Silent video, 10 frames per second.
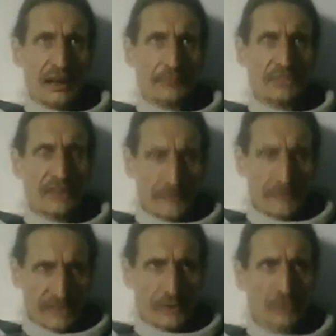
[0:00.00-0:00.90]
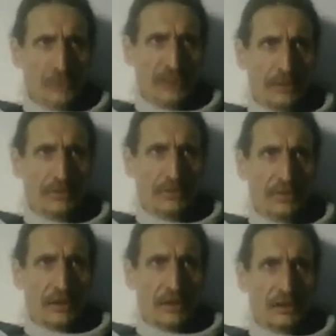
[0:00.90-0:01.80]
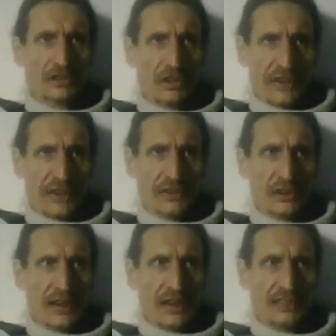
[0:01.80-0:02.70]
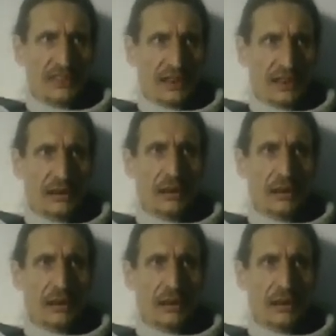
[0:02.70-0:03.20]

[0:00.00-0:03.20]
November the 14th, 2018,